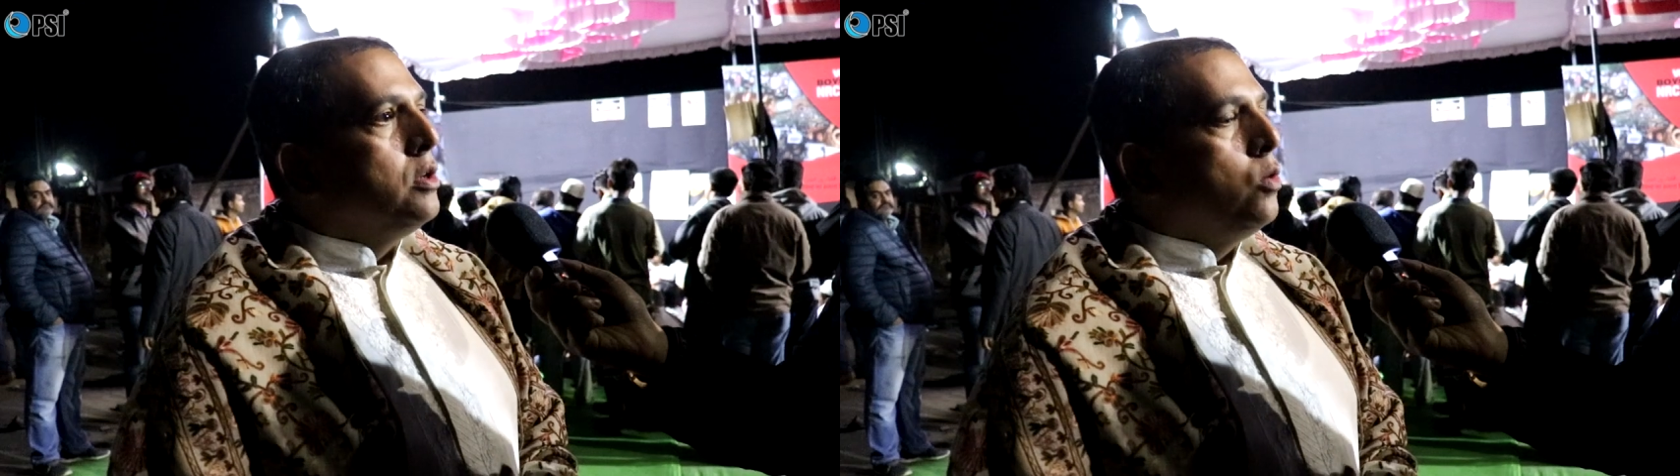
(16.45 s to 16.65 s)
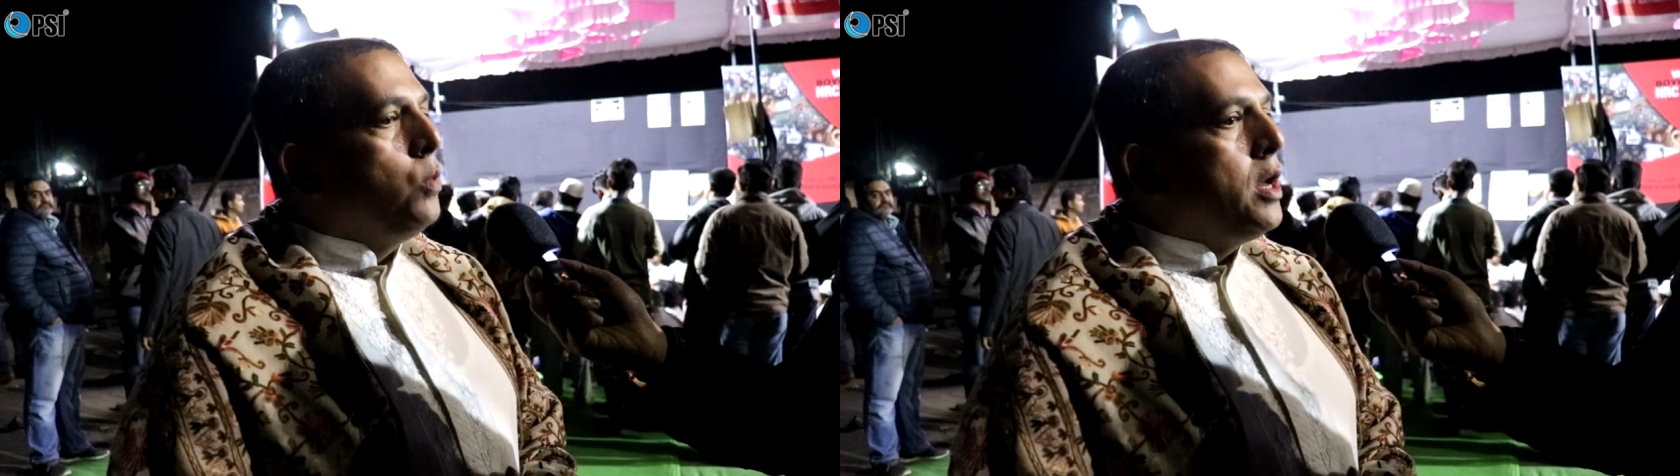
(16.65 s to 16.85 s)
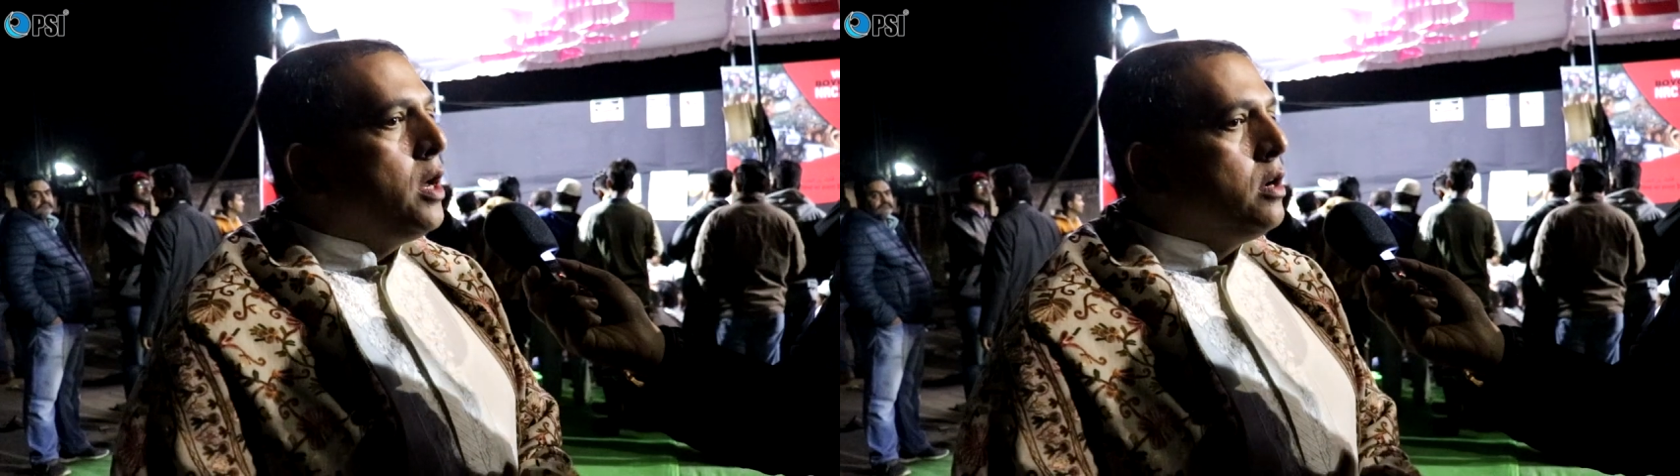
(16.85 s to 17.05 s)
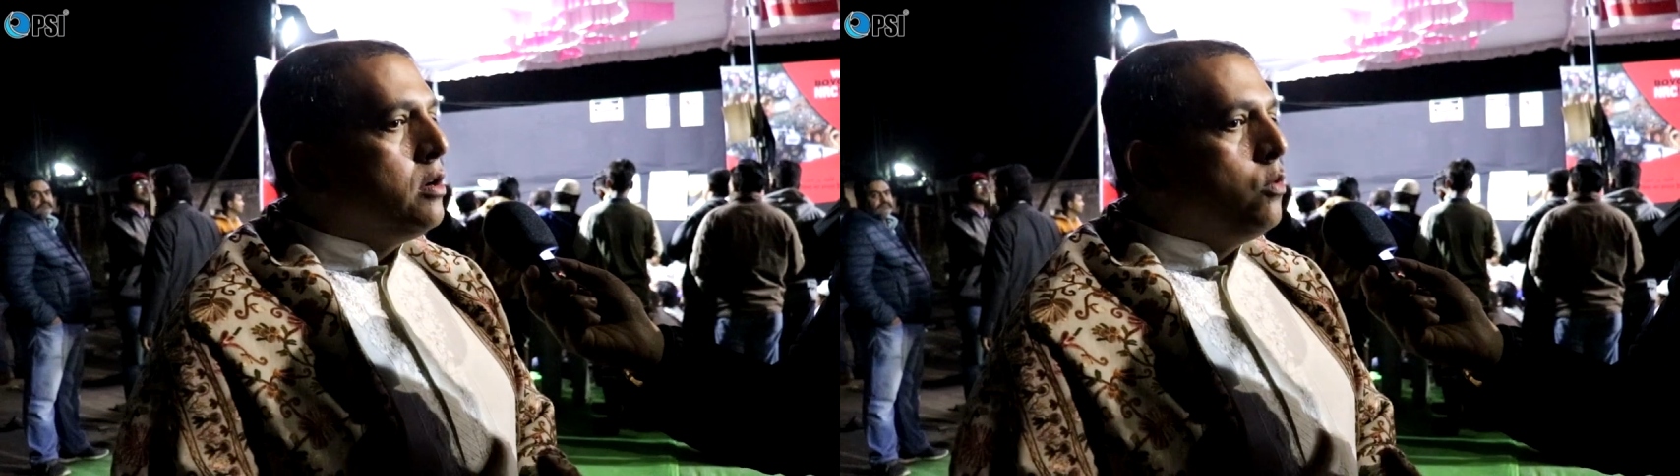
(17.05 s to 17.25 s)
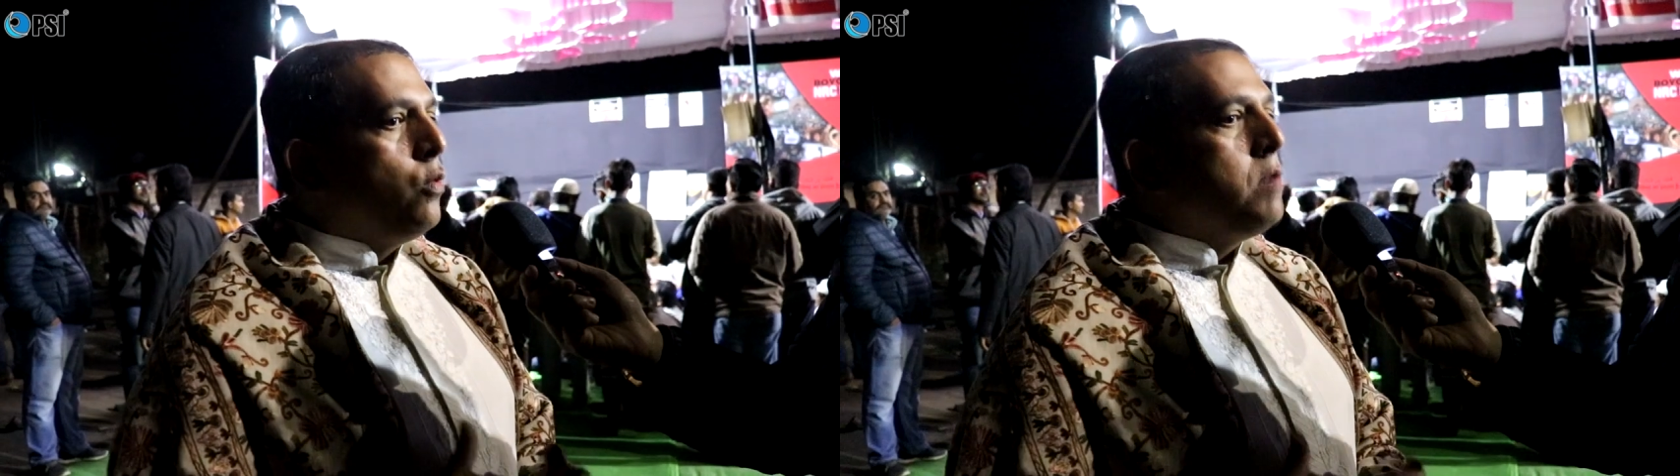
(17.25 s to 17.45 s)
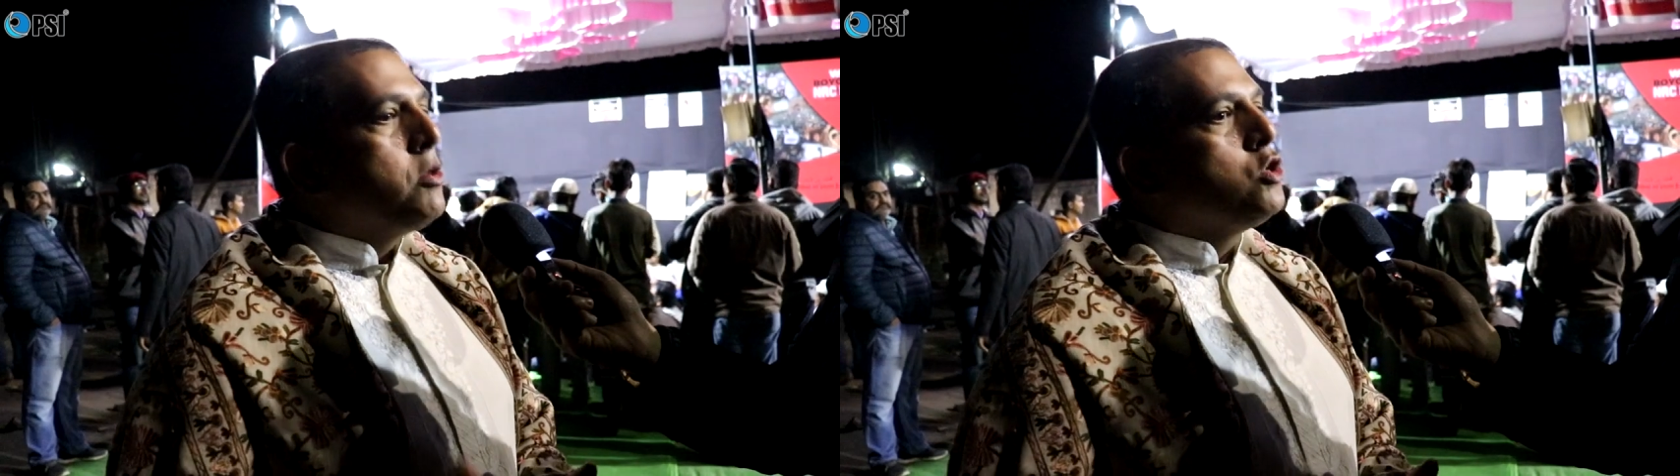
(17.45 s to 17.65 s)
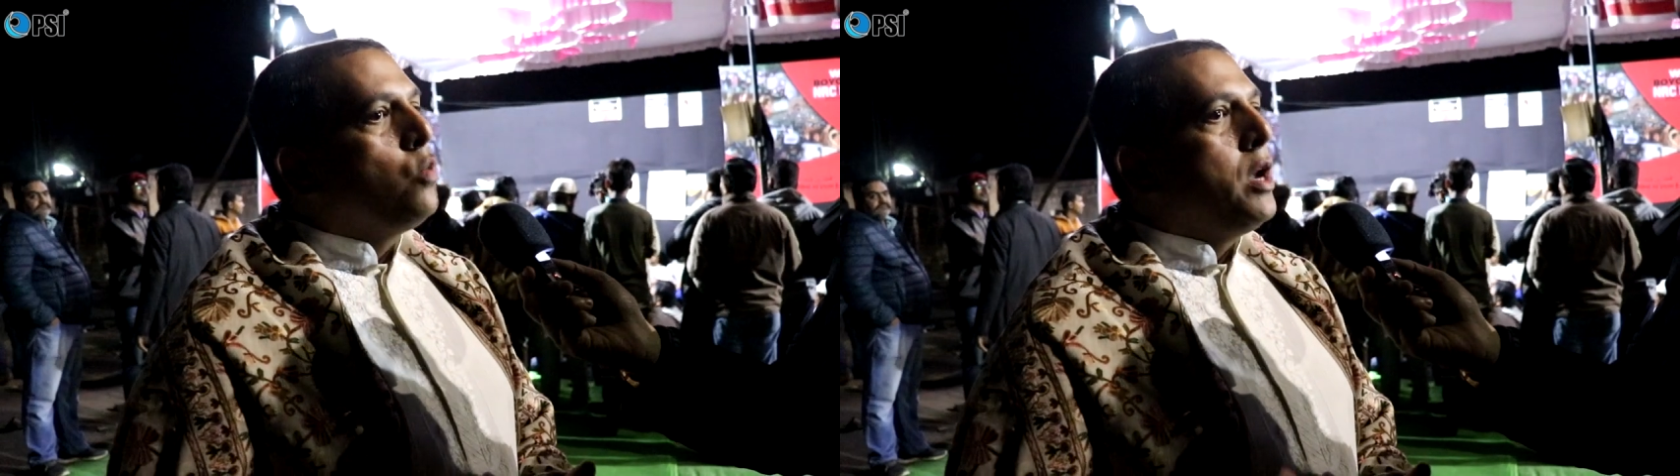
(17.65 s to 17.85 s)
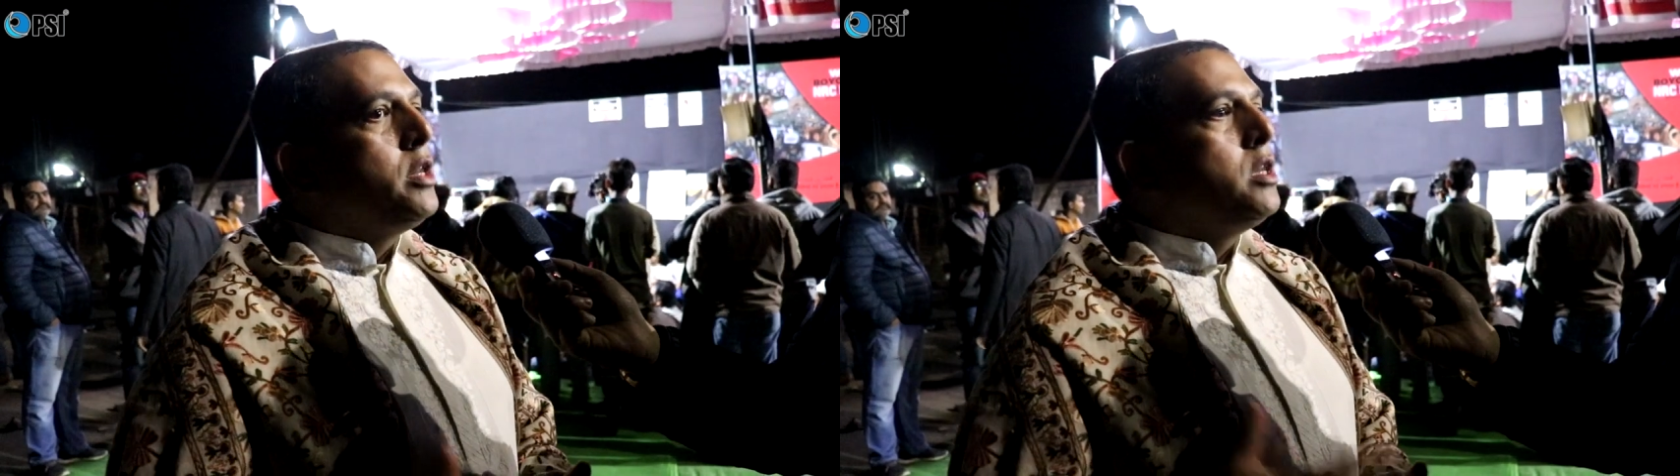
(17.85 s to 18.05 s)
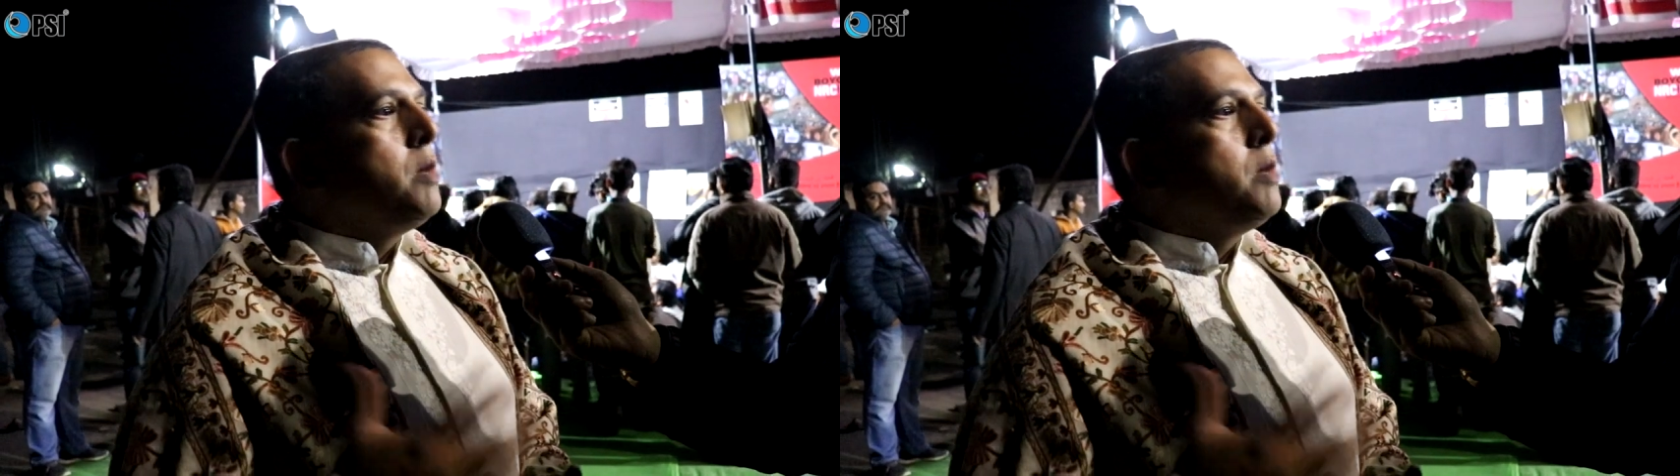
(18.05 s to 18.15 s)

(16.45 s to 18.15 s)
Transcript: We are very much aware that